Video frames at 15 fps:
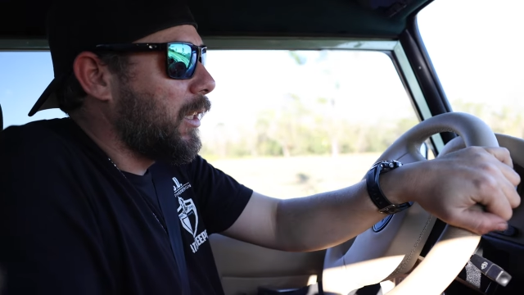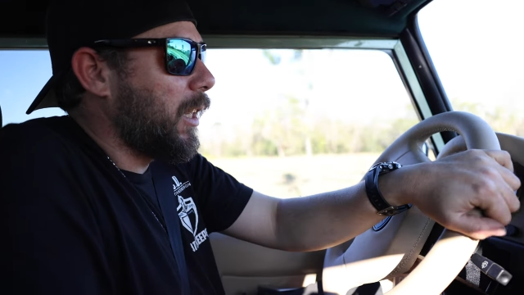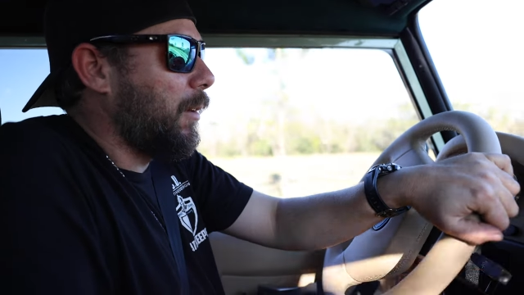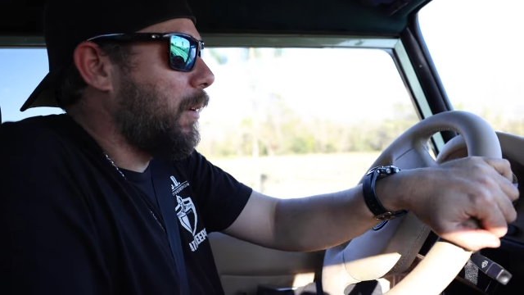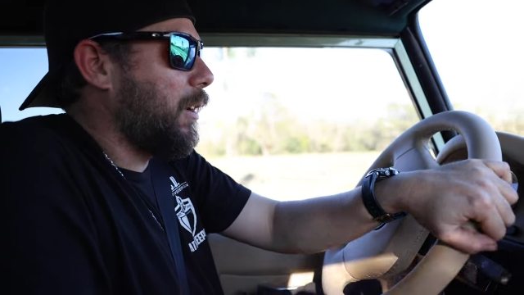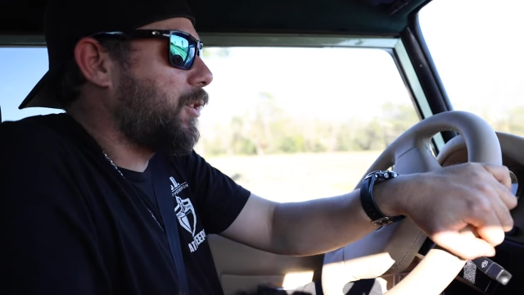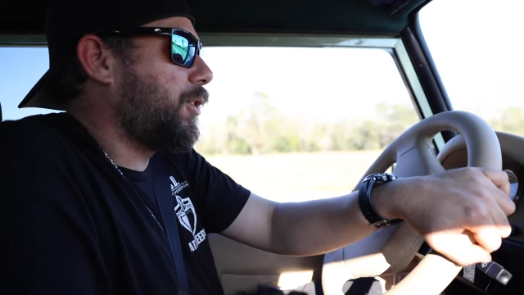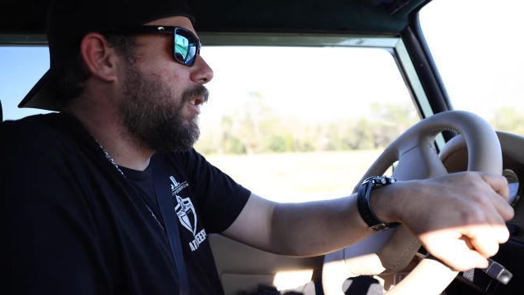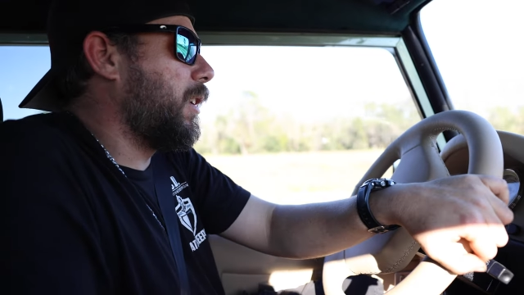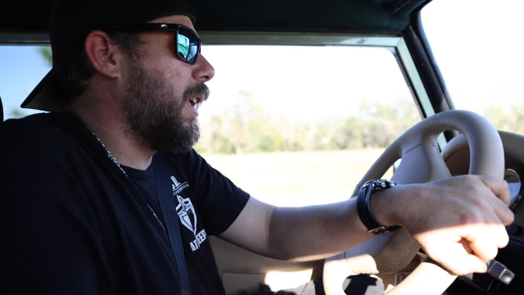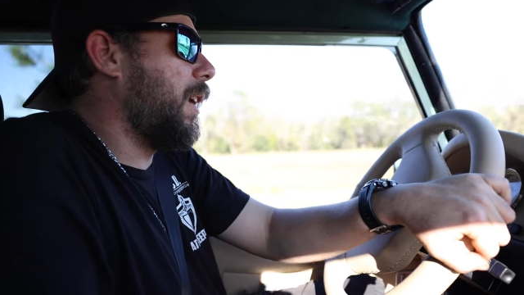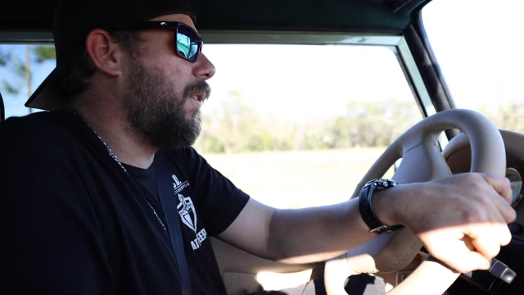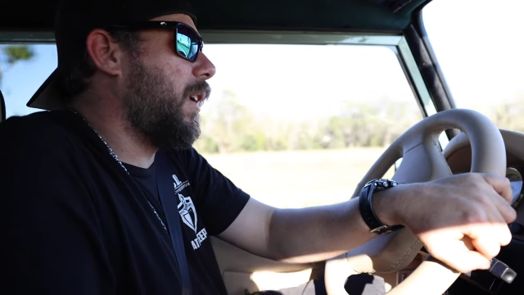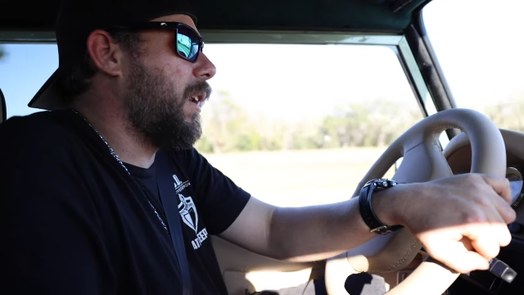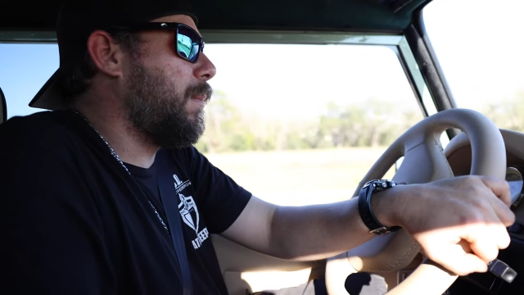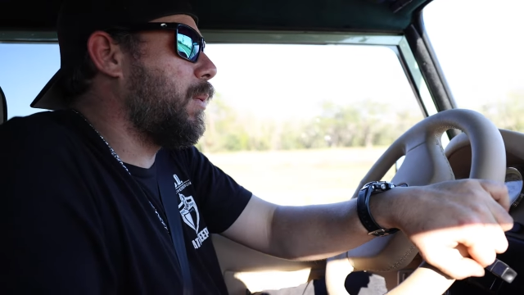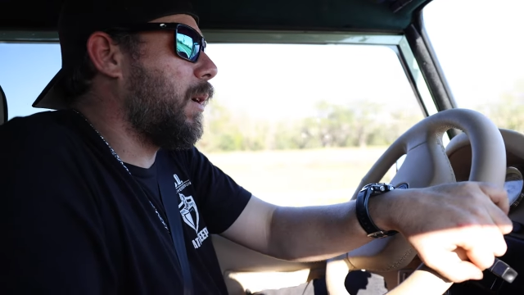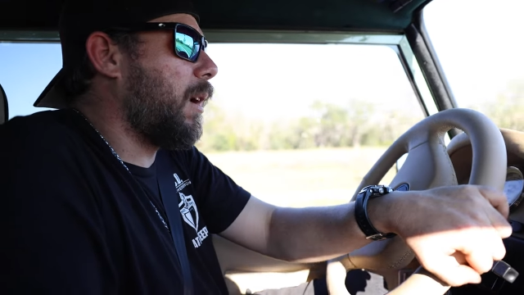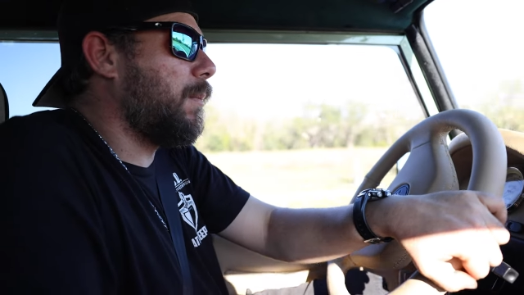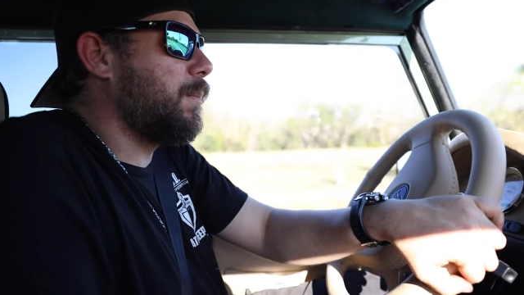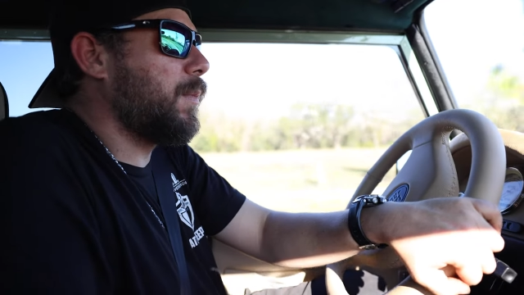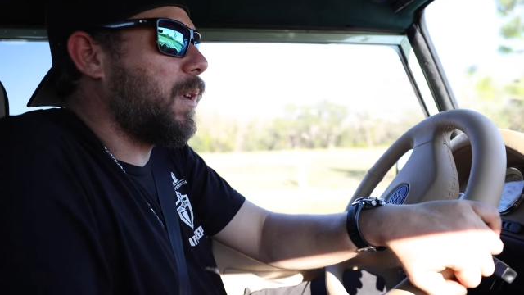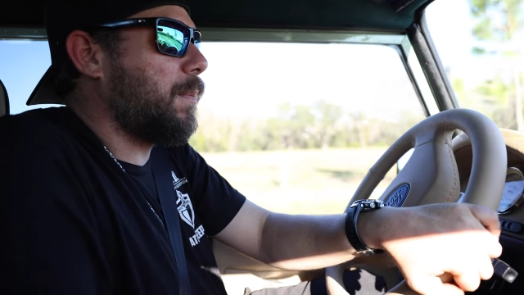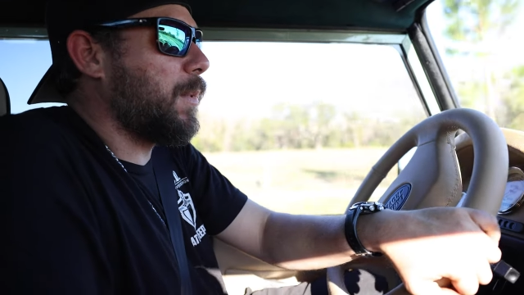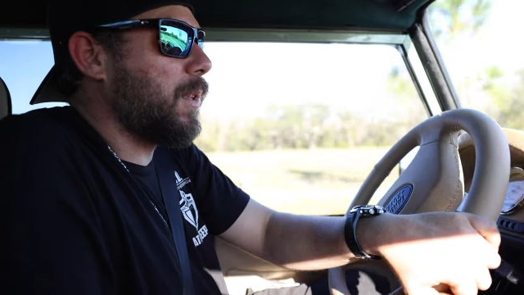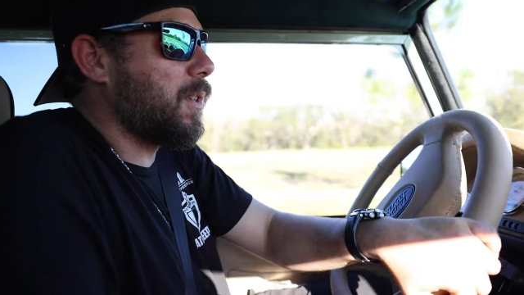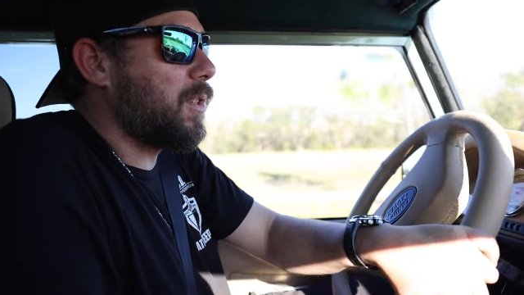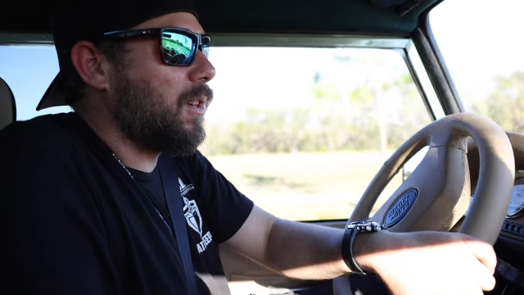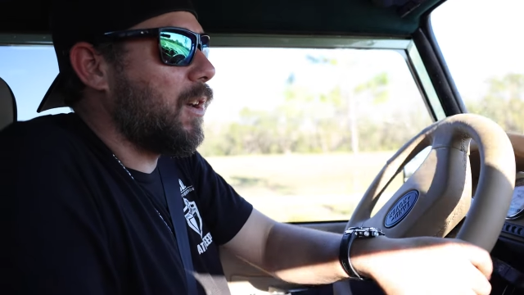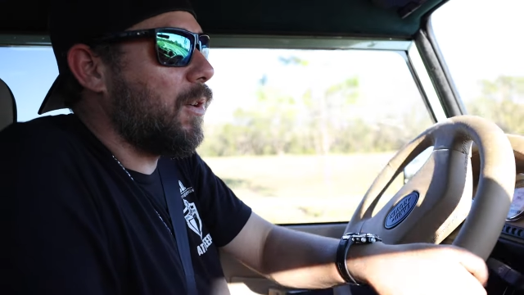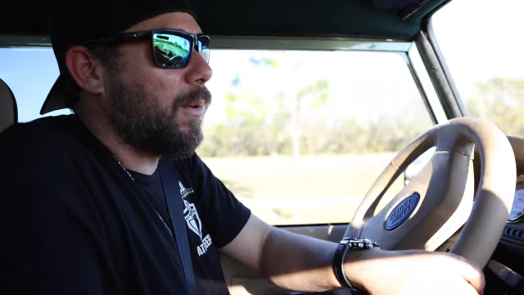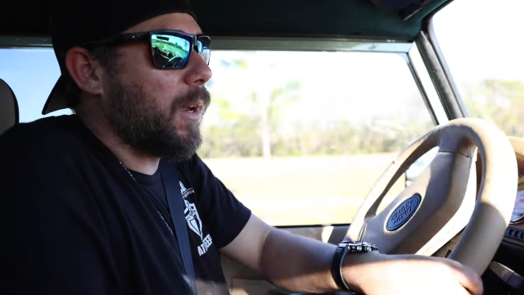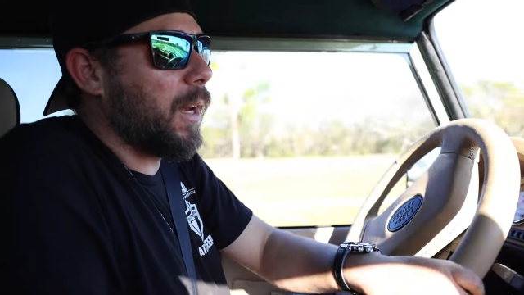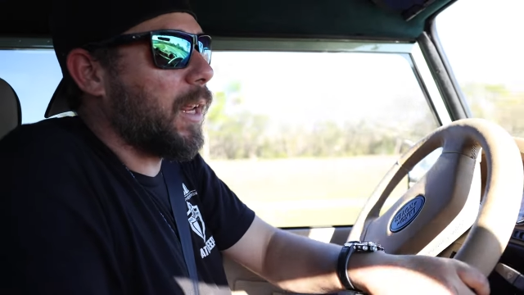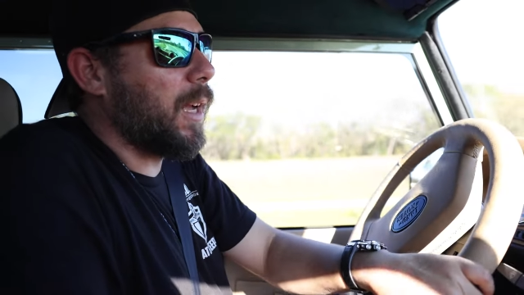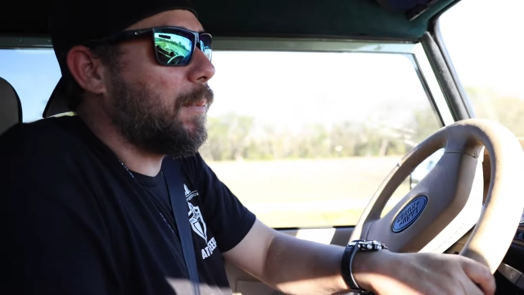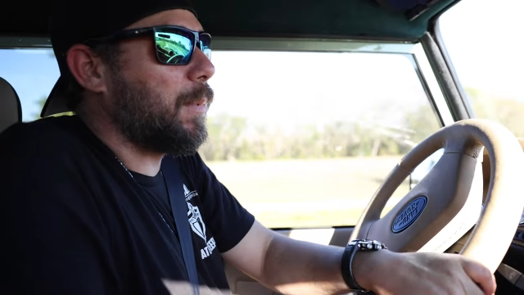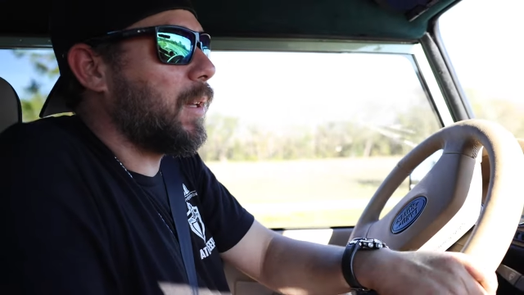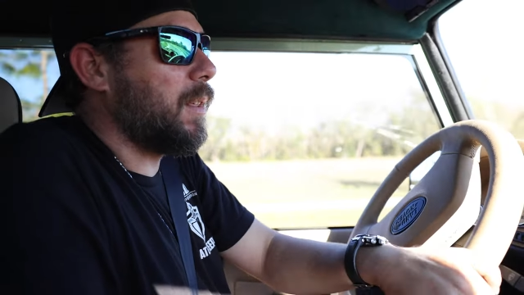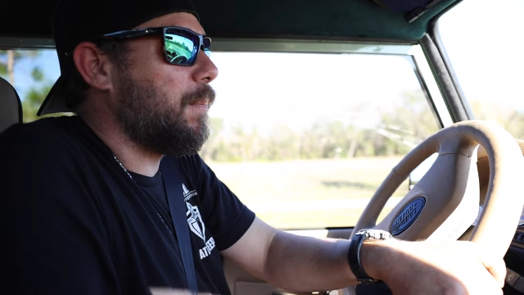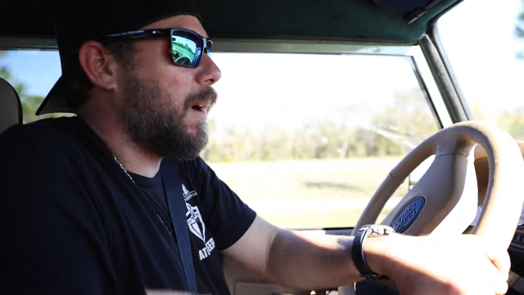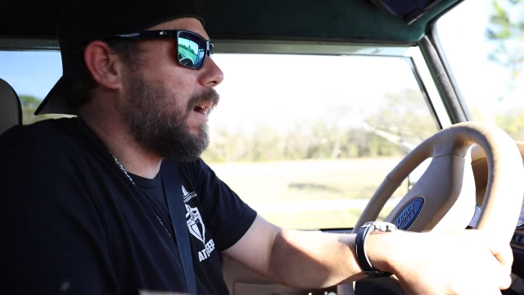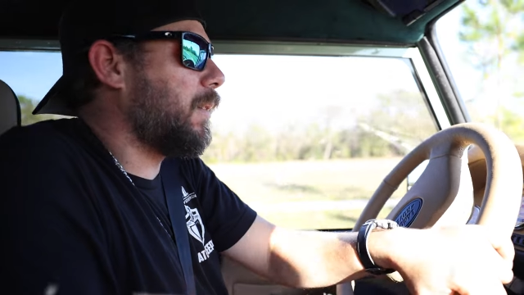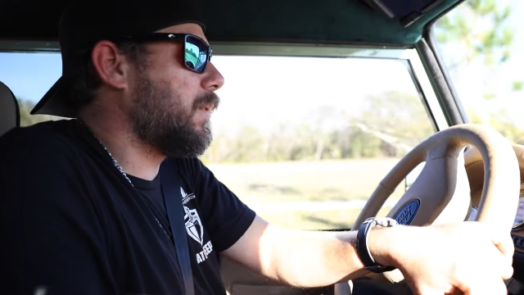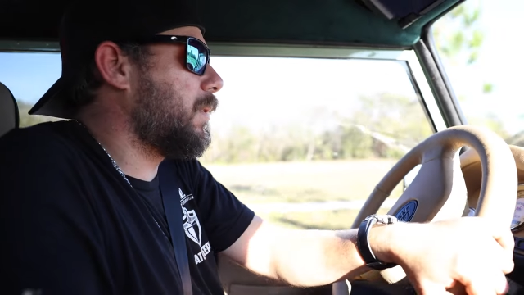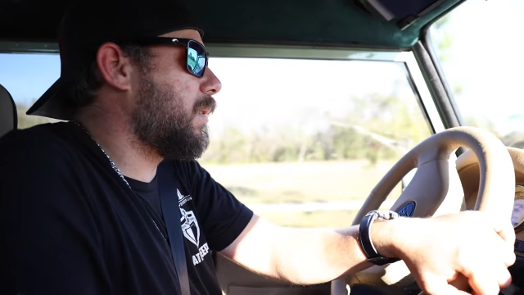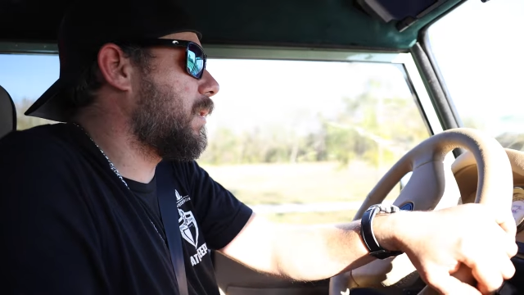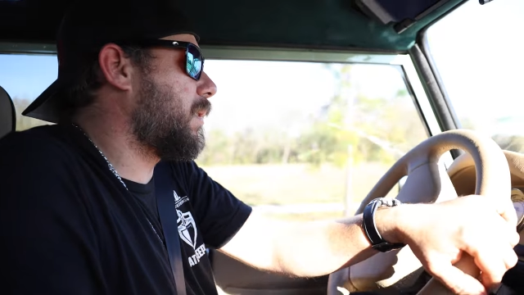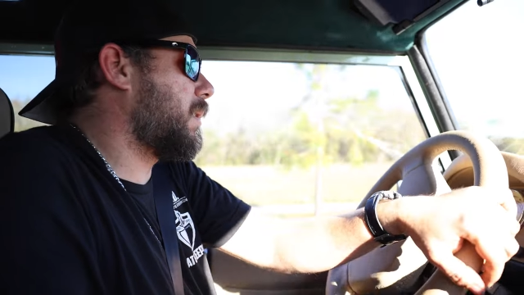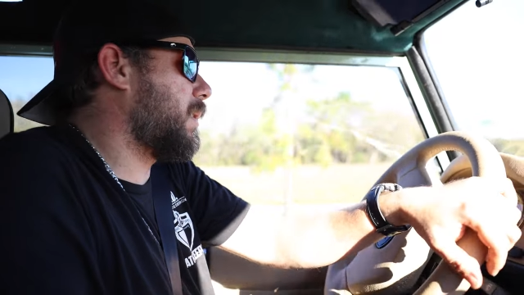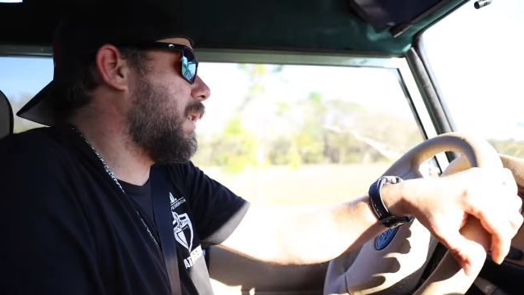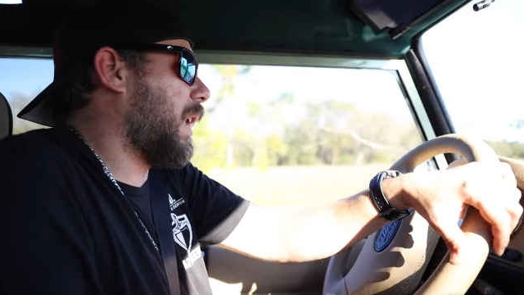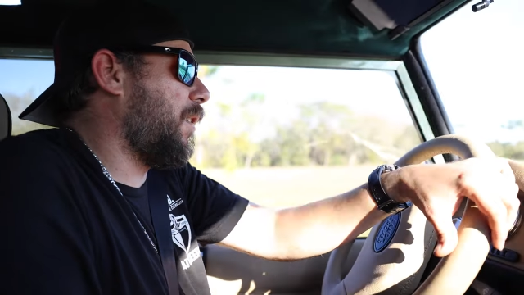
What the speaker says: that shouldn't have any problems up in the snow getting up to the mountains.